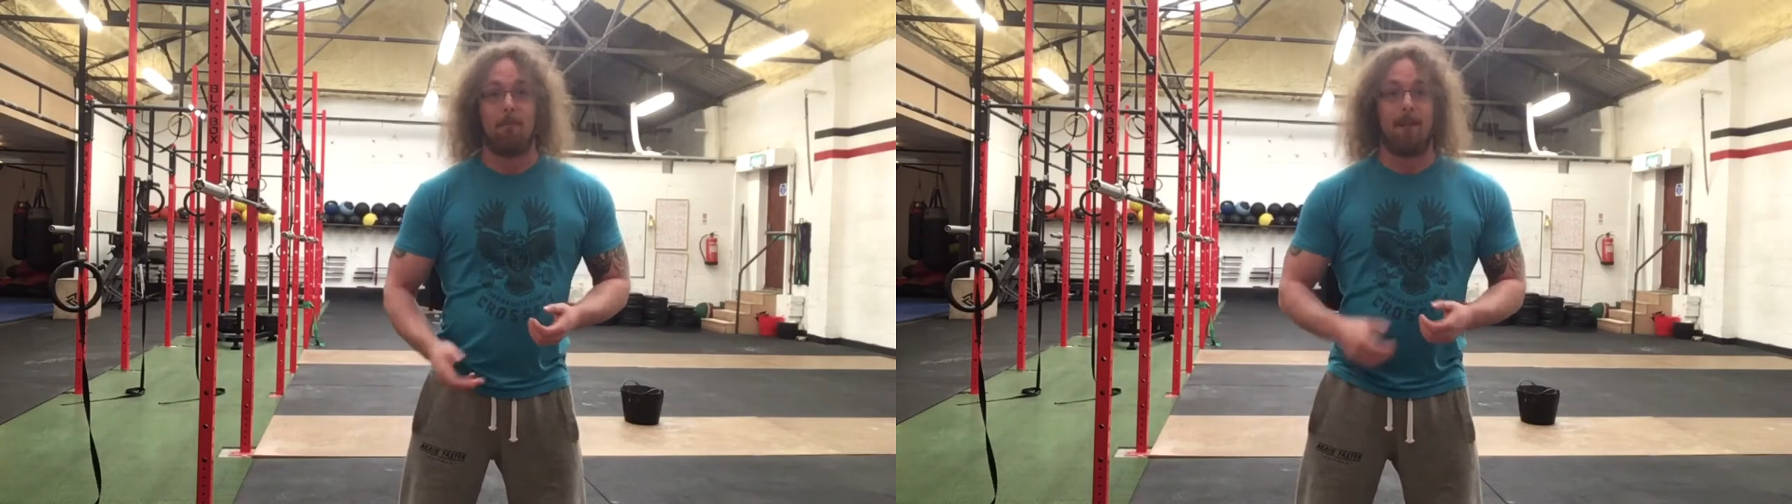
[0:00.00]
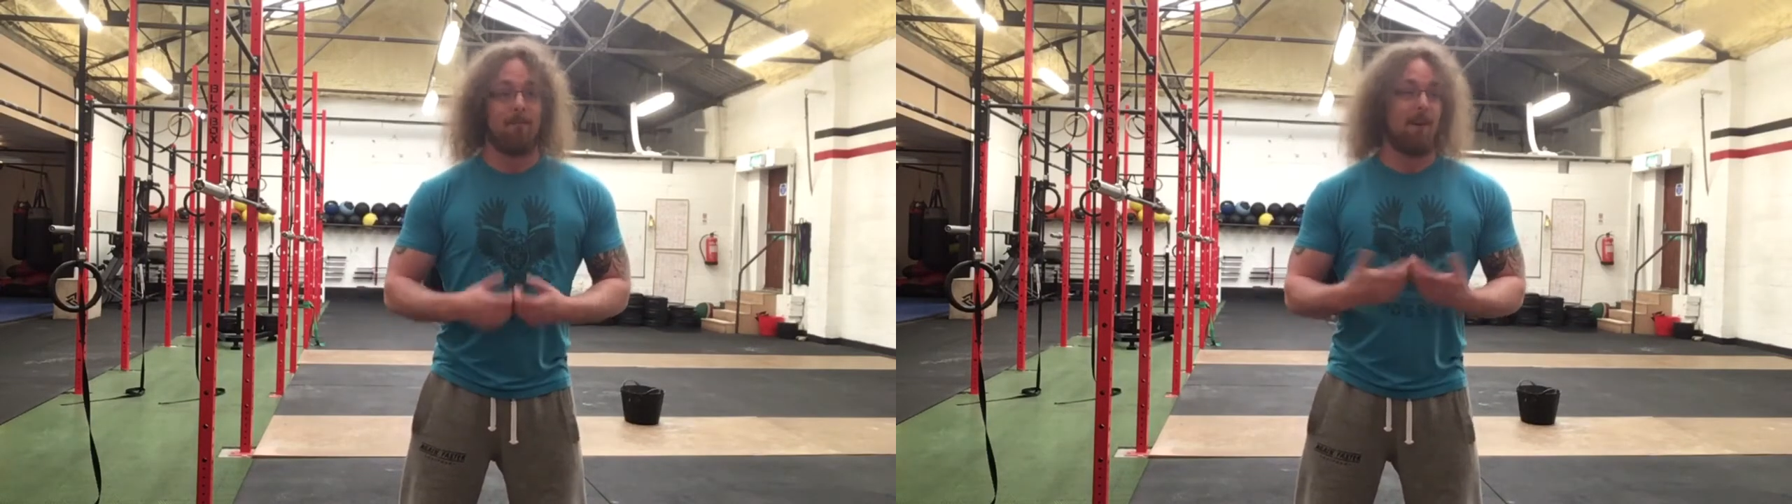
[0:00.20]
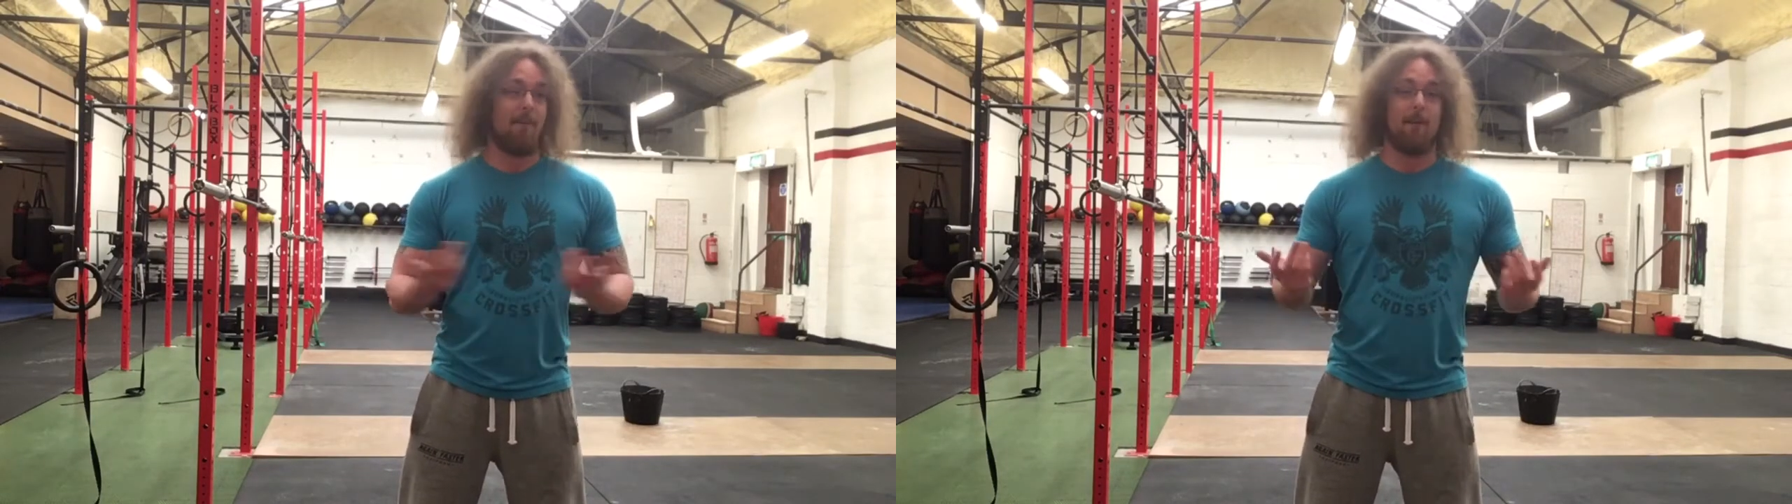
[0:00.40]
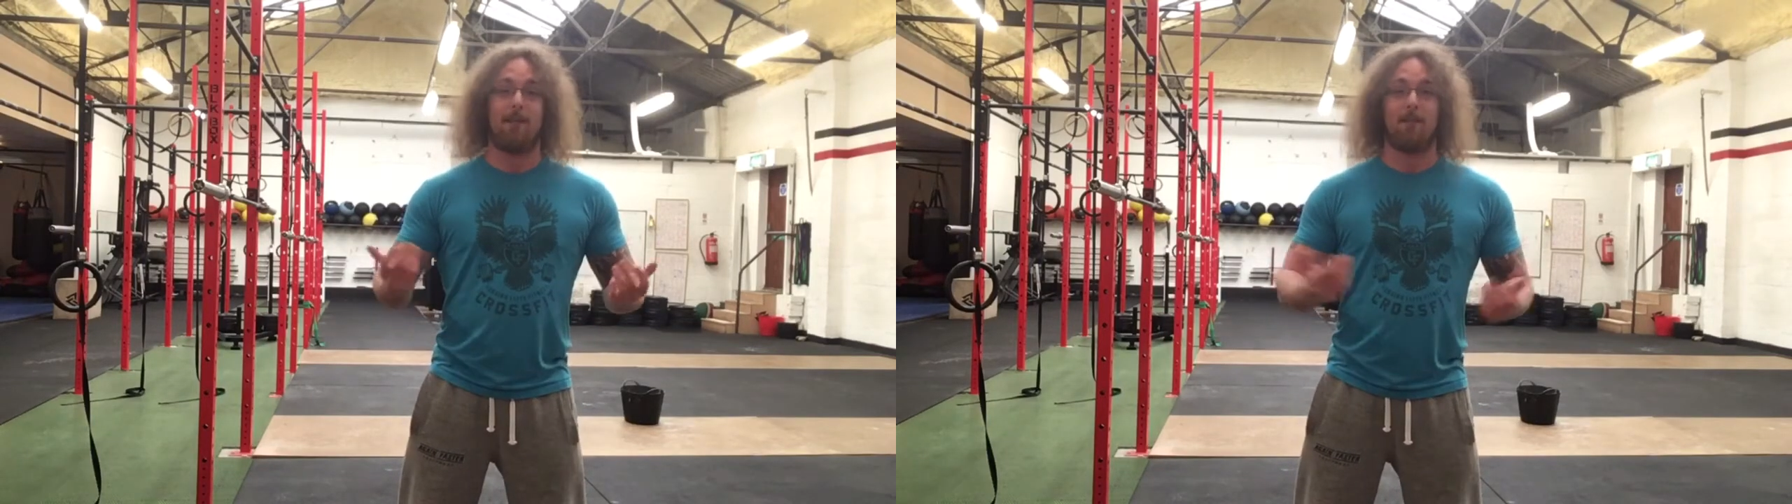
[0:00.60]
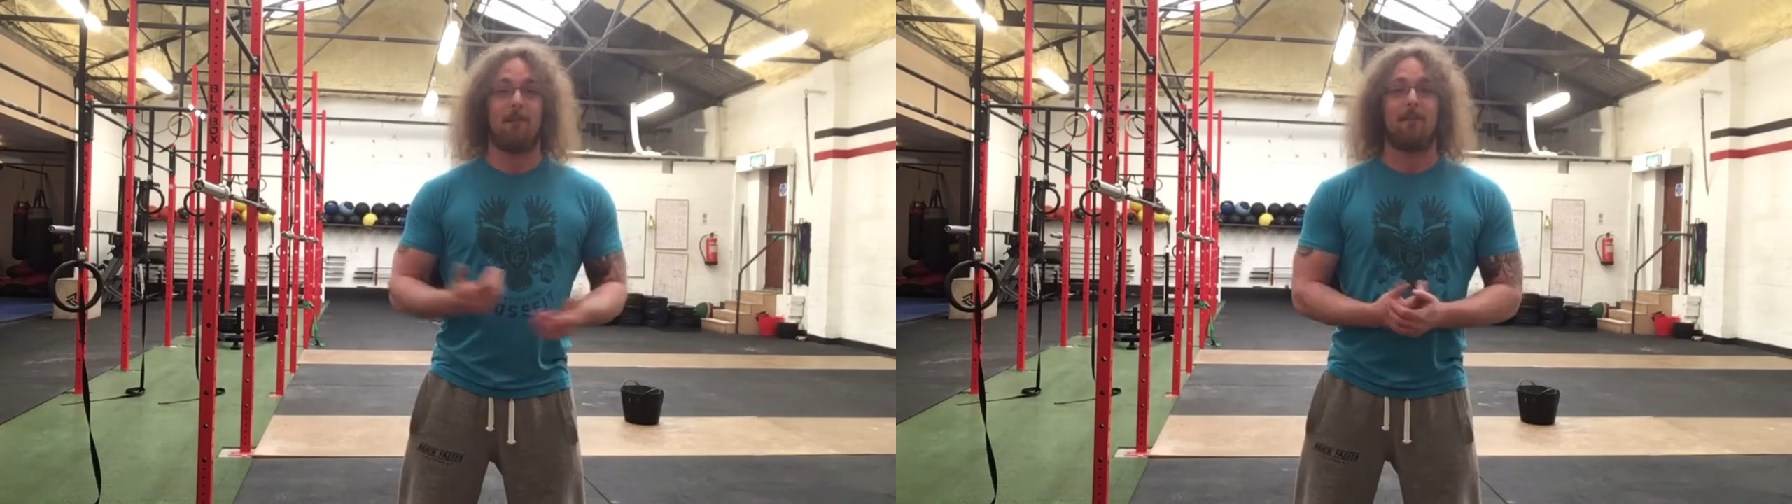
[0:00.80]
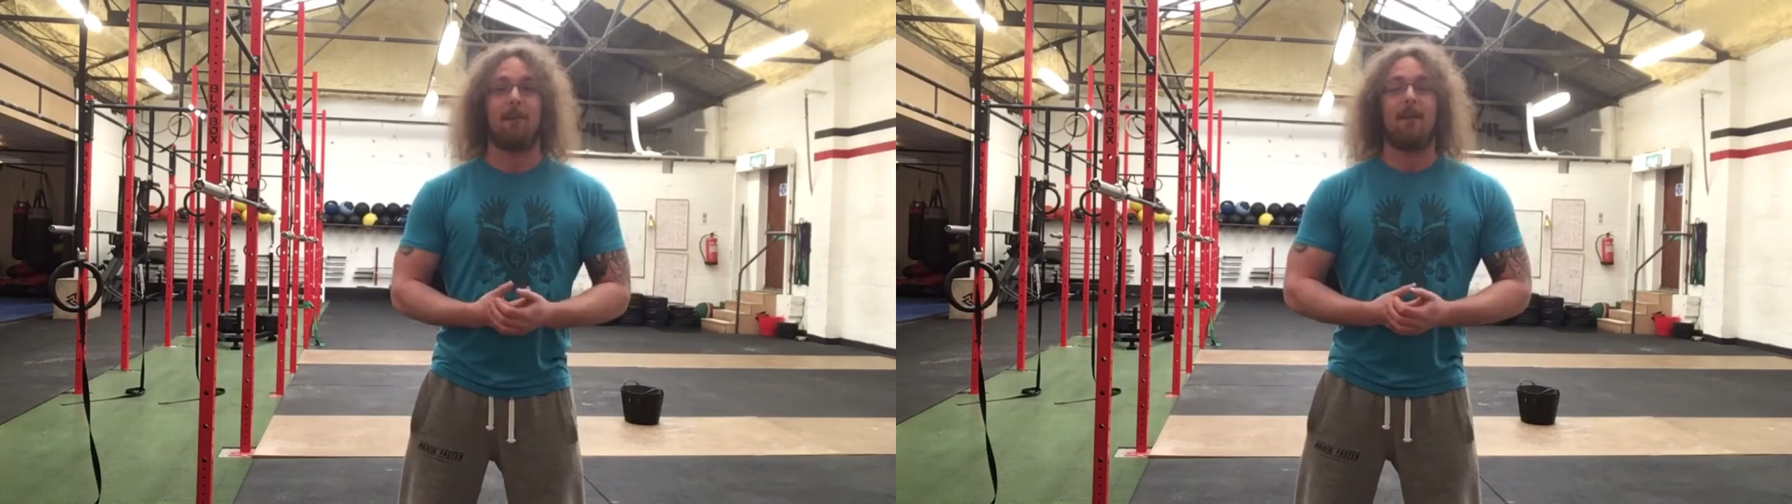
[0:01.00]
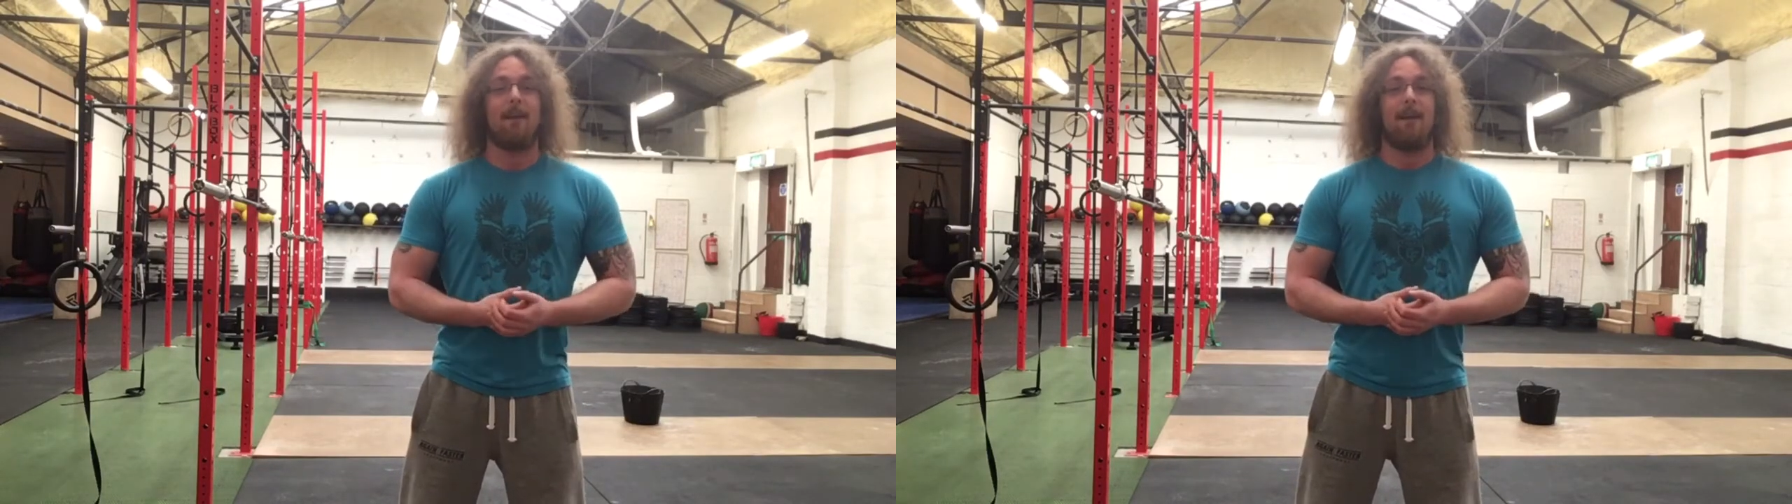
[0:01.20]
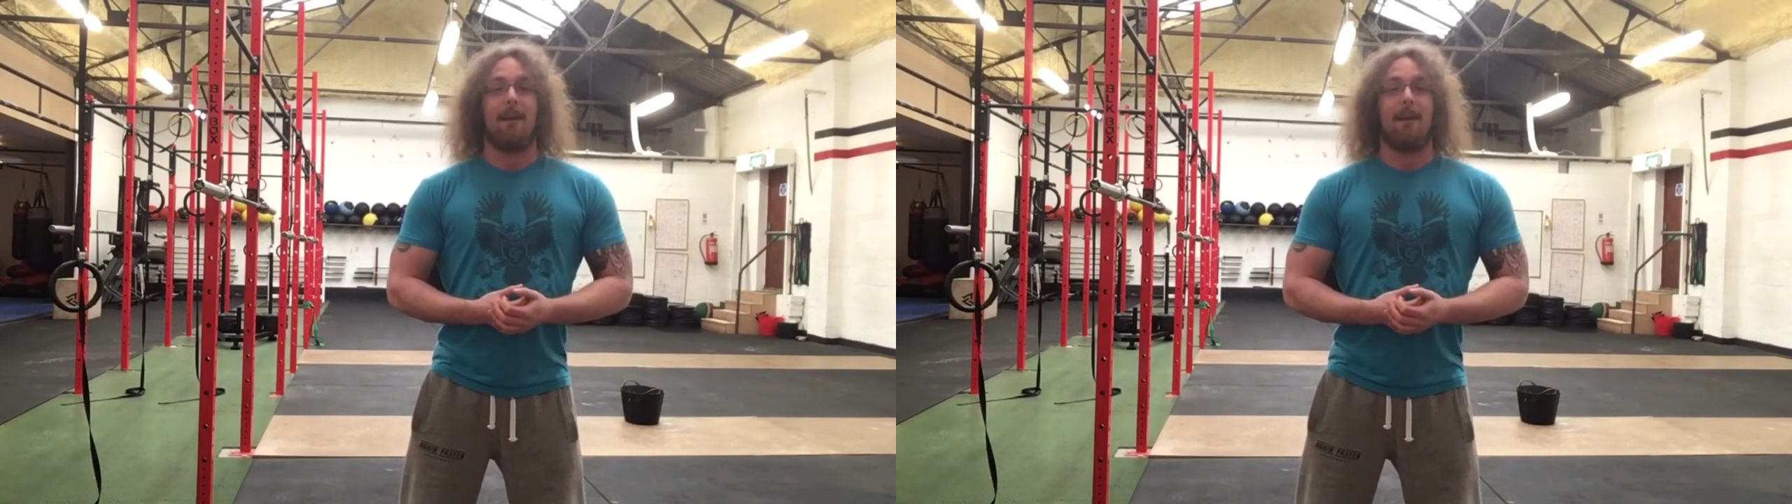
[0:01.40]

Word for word: make five minutes or whatever,